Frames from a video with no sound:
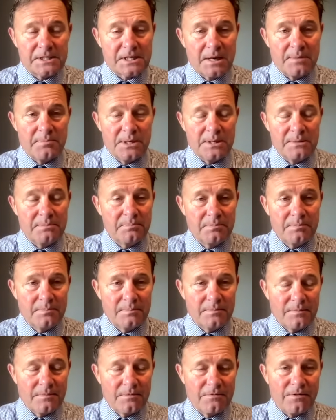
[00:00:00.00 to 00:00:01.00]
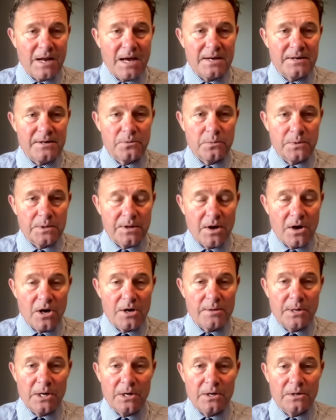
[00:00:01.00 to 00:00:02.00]
going to be flattened with
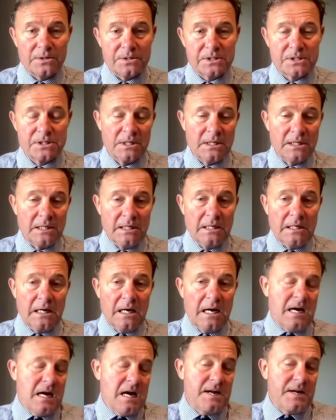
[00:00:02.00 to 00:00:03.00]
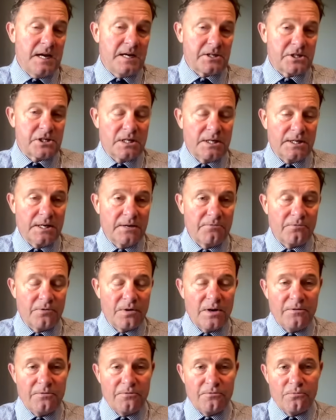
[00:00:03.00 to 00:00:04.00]
HIMARS. And actually,
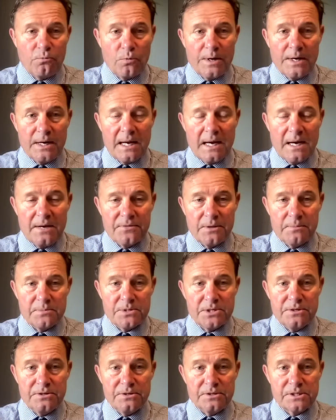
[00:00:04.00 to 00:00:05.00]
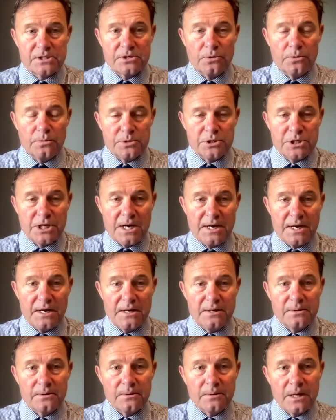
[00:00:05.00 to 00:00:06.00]
if we allowed them to use Storm
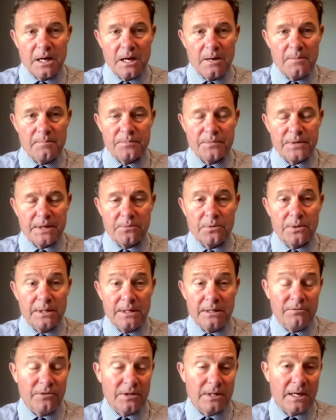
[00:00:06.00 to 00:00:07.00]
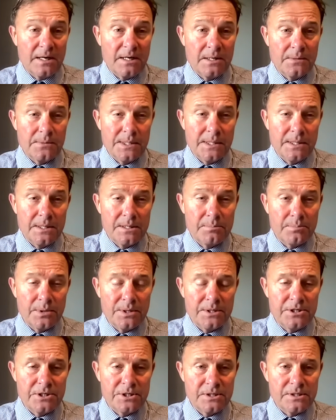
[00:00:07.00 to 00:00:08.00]
Shadow, they wouldn't even get anywhere near the
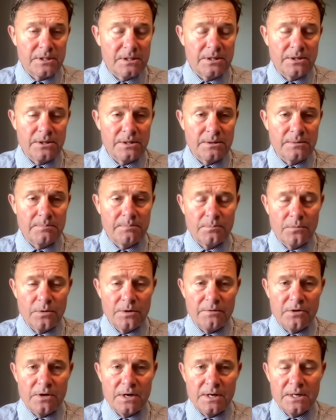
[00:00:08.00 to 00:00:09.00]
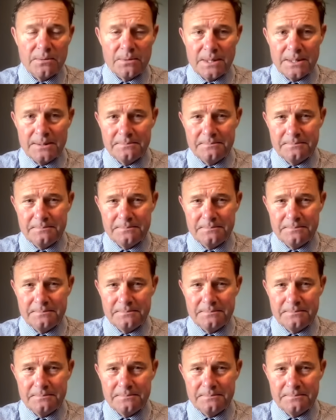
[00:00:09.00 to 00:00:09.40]
bridge, near the river anyway.